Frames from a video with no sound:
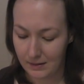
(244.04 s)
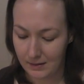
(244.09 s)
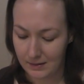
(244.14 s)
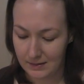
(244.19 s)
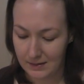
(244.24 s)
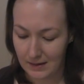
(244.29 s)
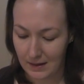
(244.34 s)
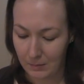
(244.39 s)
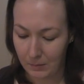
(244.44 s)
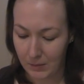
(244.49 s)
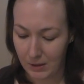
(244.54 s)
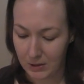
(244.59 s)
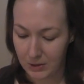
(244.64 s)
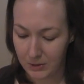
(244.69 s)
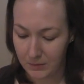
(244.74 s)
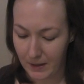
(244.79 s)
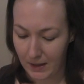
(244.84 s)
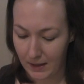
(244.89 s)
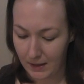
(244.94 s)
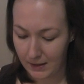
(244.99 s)
say
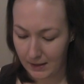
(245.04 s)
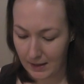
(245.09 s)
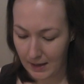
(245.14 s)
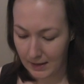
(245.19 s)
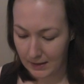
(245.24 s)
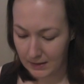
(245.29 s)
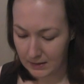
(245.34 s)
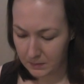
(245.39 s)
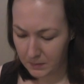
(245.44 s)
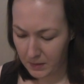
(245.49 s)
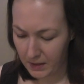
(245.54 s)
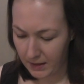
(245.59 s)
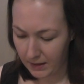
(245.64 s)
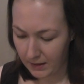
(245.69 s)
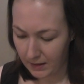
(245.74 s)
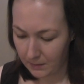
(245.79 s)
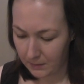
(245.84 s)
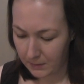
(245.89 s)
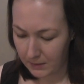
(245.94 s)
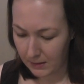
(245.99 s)
much about it, and it's by
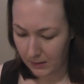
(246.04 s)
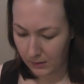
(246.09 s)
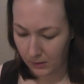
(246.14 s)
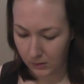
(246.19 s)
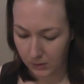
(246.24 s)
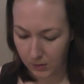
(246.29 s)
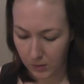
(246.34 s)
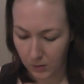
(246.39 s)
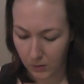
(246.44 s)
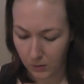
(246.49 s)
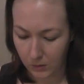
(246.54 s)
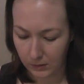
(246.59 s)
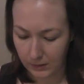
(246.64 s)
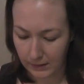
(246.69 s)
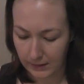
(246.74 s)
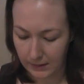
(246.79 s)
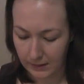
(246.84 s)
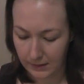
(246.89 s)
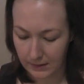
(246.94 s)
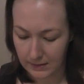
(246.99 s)
a company called
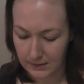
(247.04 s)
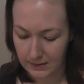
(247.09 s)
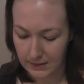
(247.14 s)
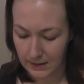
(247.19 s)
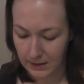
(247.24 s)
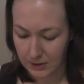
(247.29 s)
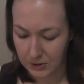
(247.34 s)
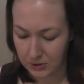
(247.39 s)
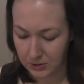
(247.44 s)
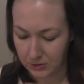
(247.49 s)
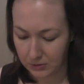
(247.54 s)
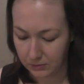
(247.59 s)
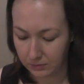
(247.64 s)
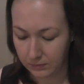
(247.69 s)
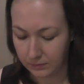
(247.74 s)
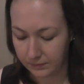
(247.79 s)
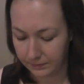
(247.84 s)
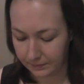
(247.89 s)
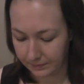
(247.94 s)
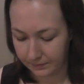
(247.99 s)
Hawley
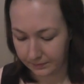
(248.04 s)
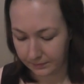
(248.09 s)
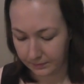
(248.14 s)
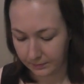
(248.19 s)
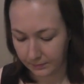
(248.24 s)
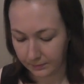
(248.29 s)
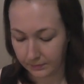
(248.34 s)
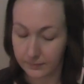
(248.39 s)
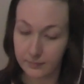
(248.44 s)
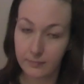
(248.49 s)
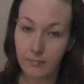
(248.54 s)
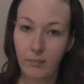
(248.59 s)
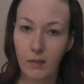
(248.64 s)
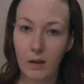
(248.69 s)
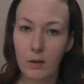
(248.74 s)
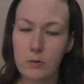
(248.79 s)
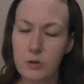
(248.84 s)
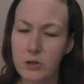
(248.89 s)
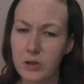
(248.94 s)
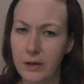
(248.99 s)
International,
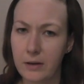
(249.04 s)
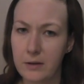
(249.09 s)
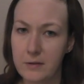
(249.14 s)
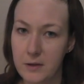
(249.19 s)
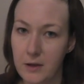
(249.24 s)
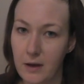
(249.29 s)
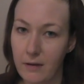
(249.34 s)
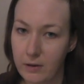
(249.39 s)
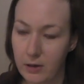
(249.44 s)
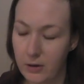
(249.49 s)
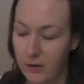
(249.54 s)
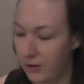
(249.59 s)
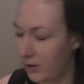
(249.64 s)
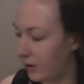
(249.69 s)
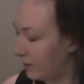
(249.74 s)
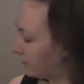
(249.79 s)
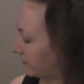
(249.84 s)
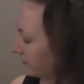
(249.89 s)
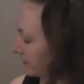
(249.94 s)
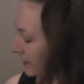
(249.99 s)
which I also haven't heard
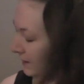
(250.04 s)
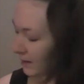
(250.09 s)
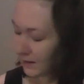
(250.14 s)
of.